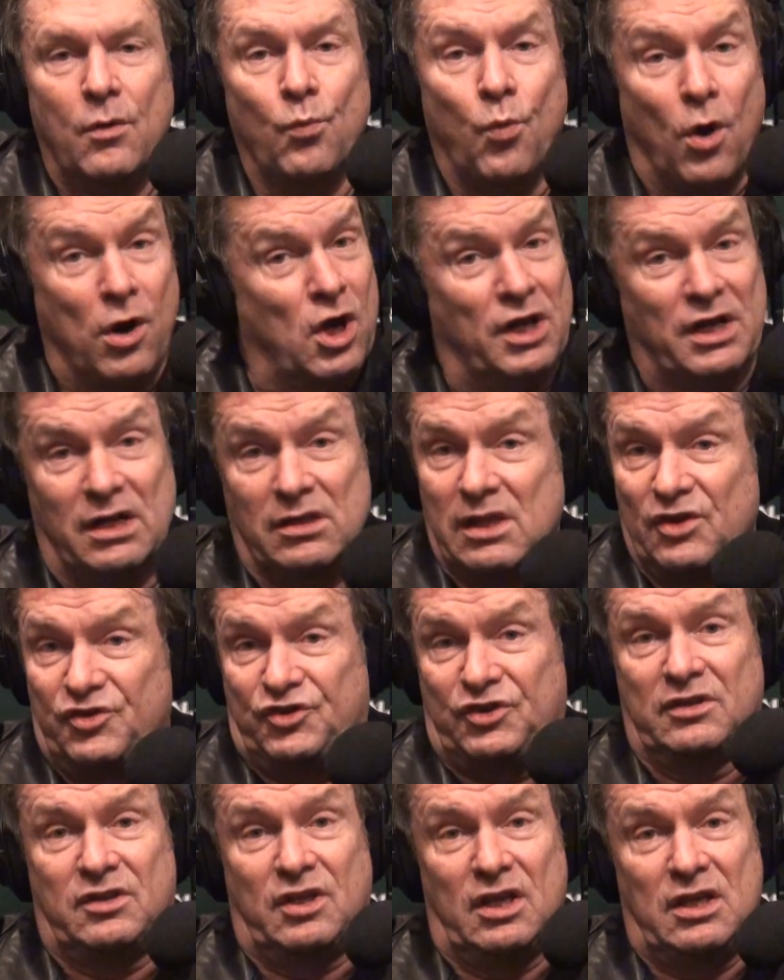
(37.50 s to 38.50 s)
We're going to
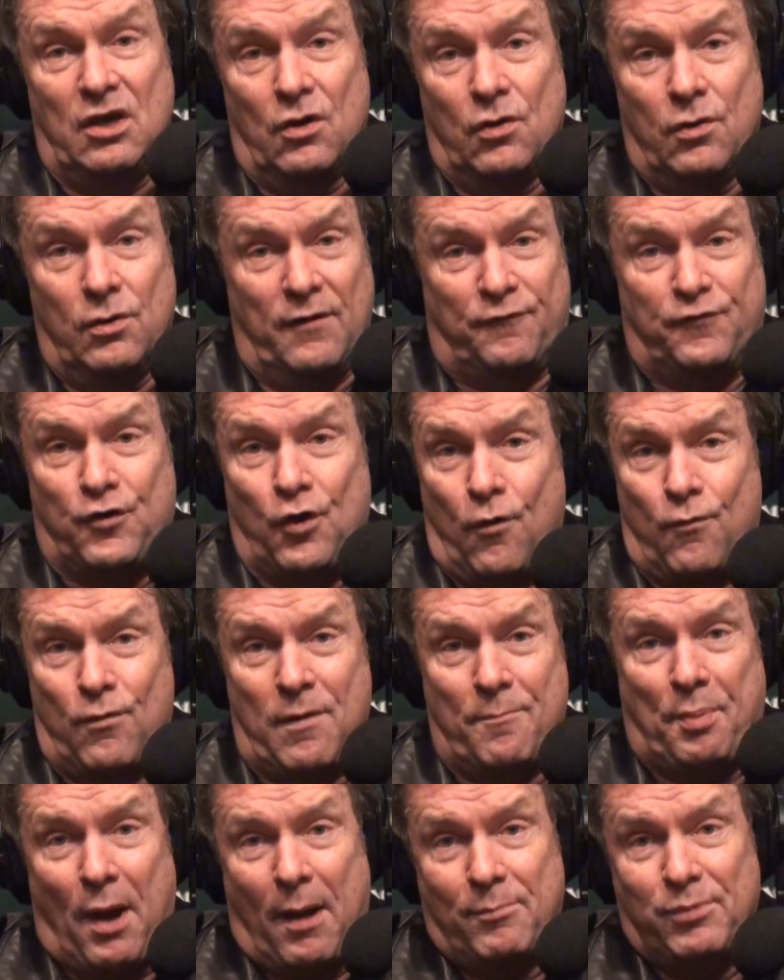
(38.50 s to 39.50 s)
listen to you if you're a
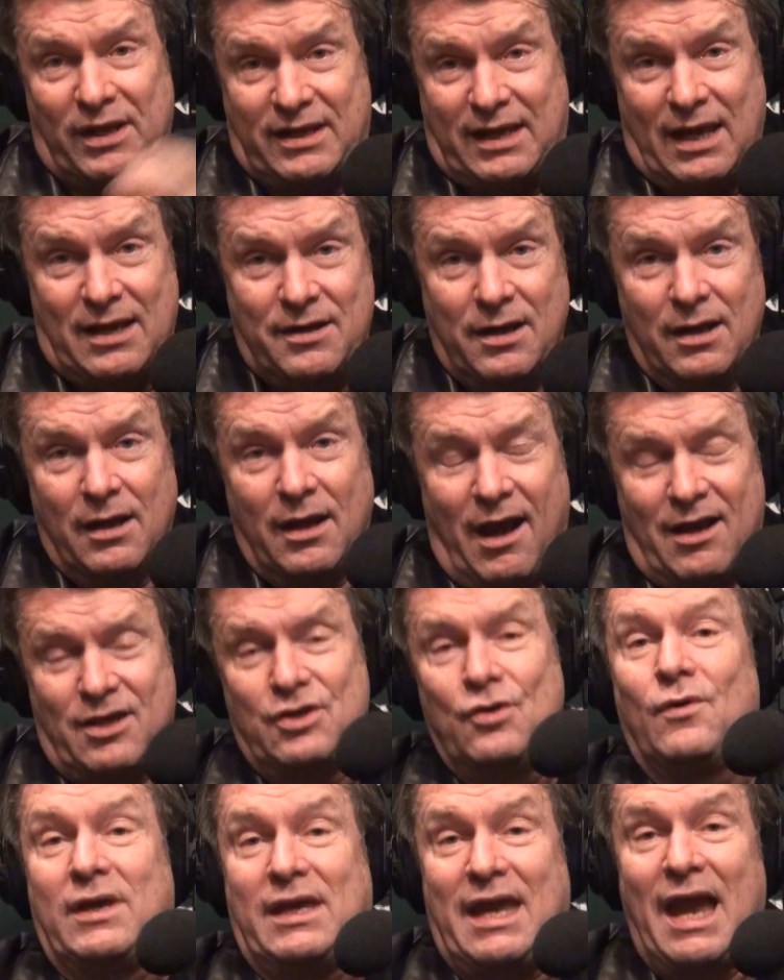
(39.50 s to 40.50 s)
Republican? Are
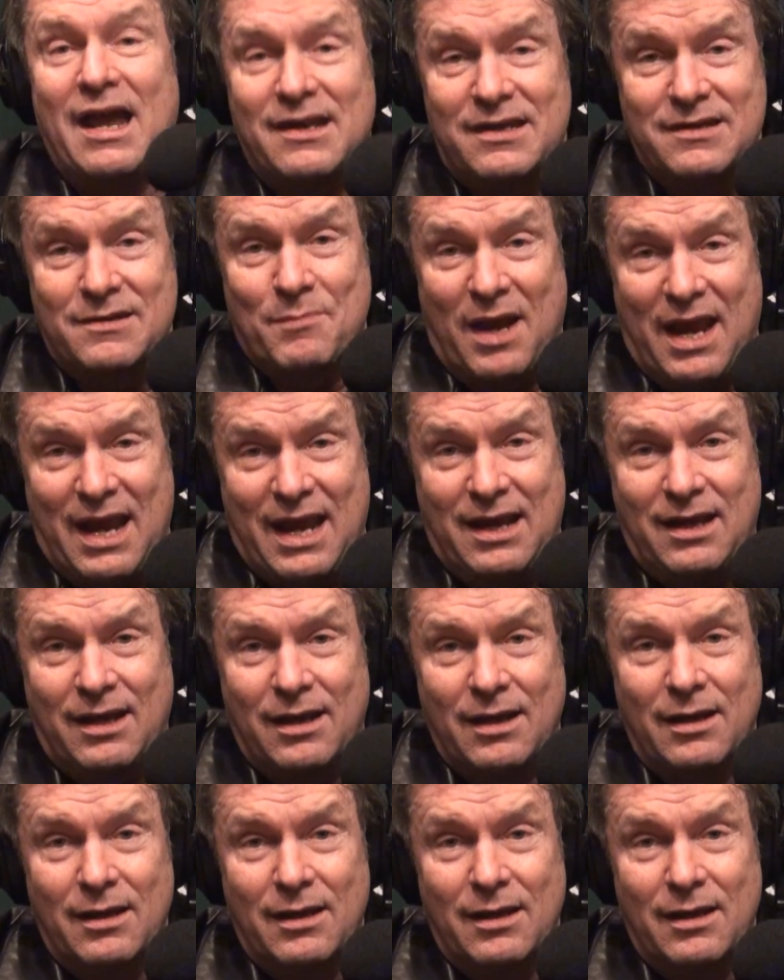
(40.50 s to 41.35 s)
you kidding me?